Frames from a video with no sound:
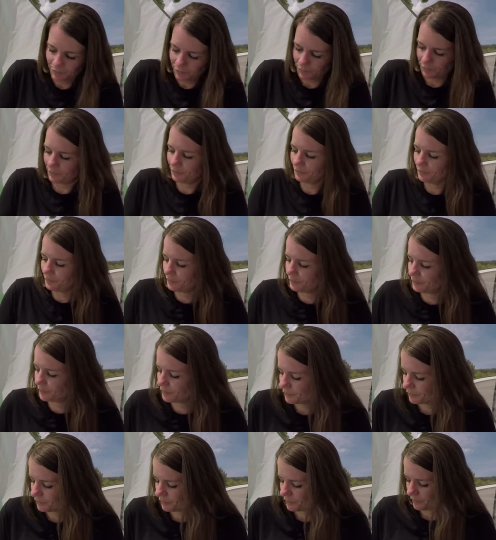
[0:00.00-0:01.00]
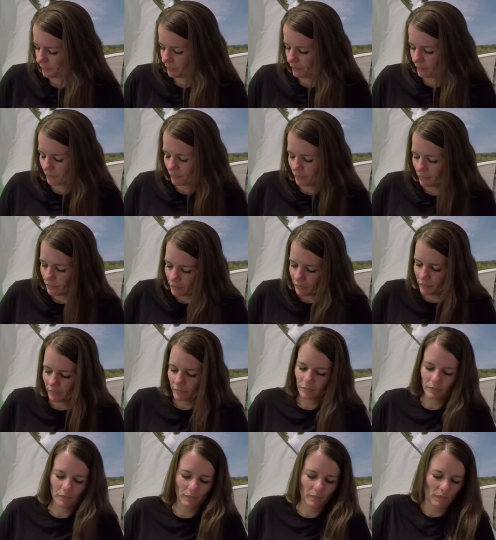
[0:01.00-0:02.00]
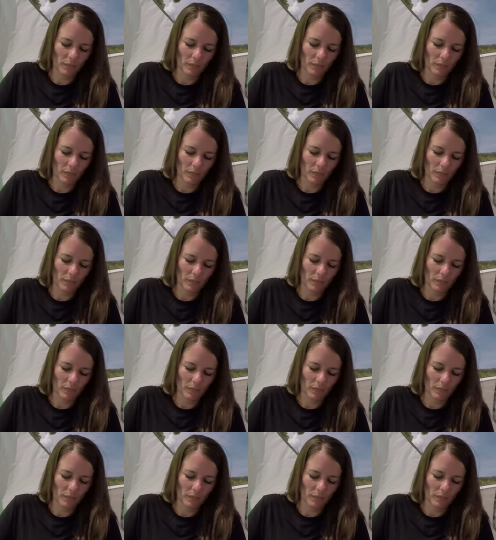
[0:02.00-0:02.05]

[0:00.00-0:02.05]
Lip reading: [no speech]